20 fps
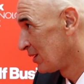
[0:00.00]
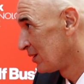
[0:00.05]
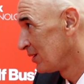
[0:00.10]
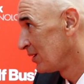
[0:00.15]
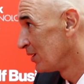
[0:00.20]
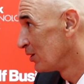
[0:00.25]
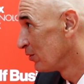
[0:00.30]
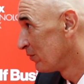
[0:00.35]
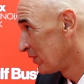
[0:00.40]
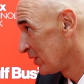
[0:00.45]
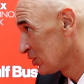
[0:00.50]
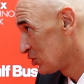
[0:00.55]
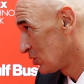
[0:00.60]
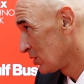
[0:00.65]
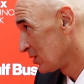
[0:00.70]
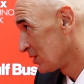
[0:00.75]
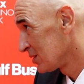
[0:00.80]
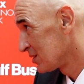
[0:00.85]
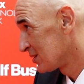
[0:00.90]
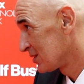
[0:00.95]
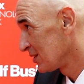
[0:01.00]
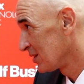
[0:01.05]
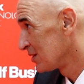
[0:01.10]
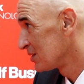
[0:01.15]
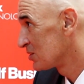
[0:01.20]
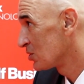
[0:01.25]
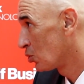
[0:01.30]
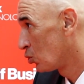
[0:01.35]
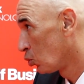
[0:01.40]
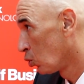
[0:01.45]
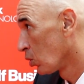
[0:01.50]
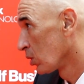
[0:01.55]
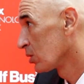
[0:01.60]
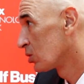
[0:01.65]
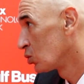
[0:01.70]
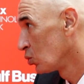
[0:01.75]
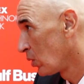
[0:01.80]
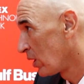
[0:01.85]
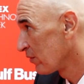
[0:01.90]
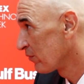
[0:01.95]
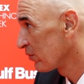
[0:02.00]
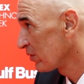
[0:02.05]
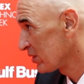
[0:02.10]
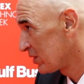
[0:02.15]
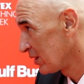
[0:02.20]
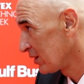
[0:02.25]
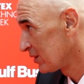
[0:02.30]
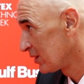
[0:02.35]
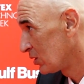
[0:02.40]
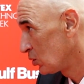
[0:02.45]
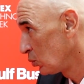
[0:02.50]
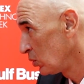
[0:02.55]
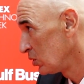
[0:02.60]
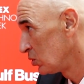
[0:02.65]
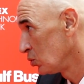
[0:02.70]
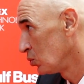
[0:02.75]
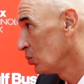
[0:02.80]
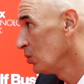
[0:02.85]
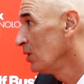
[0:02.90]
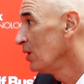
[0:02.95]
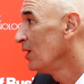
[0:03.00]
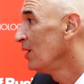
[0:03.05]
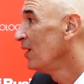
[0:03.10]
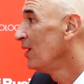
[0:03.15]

and innovation is core to everything that we do.